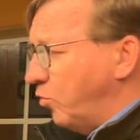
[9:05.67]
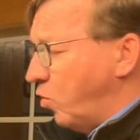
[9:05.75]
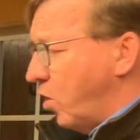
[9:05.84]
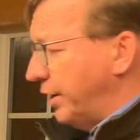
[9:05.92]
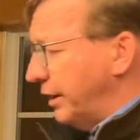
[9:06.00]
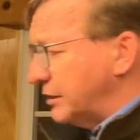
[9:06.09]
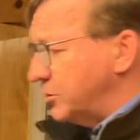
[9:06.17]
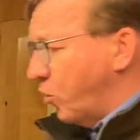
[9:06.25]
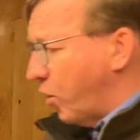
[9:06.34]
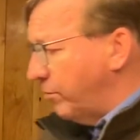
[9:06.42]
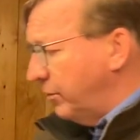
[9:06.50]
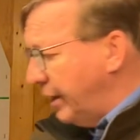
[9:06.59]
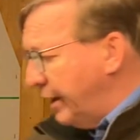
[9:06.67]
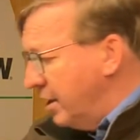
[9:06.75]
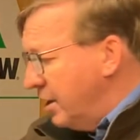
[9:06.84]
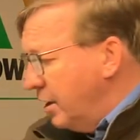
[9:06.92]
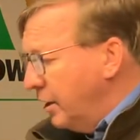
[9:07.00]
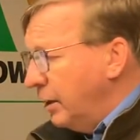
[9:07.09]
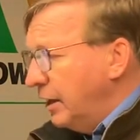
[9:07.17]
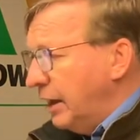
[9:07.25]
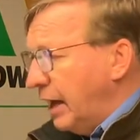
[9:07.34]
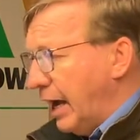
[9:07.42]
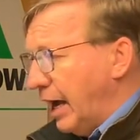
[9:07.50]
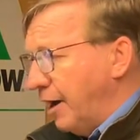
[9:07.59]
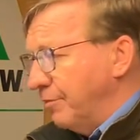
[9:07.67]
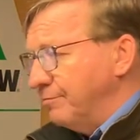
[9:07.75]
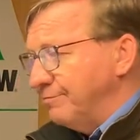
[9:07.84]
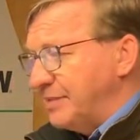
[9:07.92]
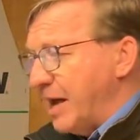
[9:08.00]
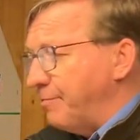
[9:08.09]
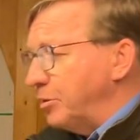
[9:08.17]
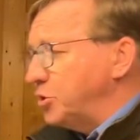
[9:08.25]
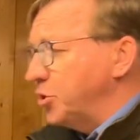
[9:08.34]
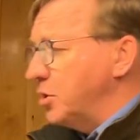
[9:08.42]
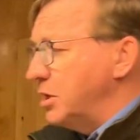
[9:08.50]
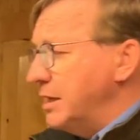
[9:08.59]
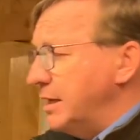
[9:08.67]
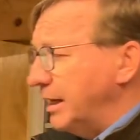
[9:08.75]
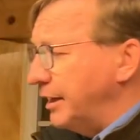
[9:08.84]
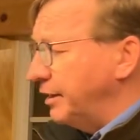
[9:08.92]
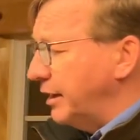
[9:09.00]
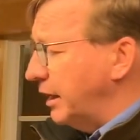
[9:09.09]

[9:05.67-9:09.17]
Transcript: One is normally temperature and